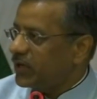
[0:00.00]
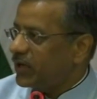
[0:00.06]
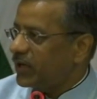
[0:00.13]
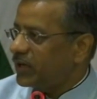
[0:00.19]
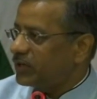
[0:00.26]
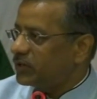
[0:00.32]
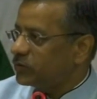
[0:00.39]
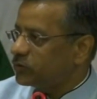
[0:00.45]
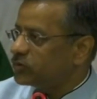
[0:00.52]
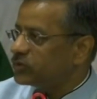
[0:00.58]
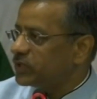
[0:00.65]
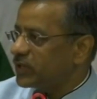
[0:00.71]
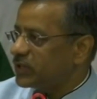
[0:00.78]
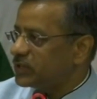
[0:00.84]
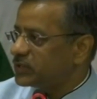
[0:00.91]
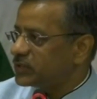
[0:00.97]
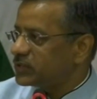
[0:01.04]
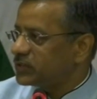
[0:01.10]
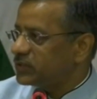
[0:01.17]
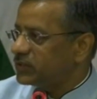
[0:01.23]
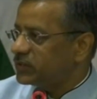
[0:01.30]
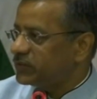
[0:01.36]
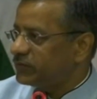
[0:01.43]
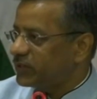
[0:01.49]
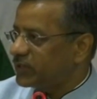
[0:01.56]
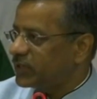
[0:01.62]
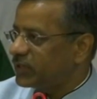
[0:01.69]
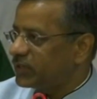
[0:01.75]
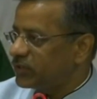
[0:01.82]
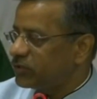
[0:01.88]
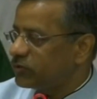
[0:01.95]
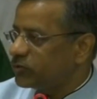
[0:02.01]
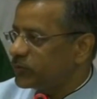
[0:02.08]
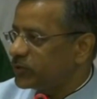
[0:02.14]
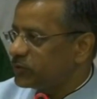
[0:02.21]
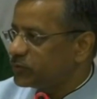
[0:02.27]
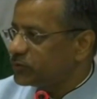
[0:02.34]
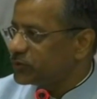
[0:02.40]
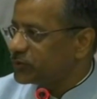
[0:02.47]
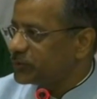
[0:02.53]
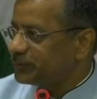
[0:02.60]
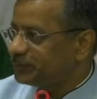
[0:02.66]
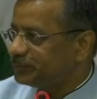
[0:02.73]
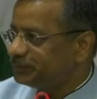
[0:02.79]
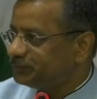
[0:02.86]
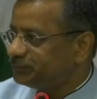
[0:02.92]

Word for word: and those channels uh, will continue to be used.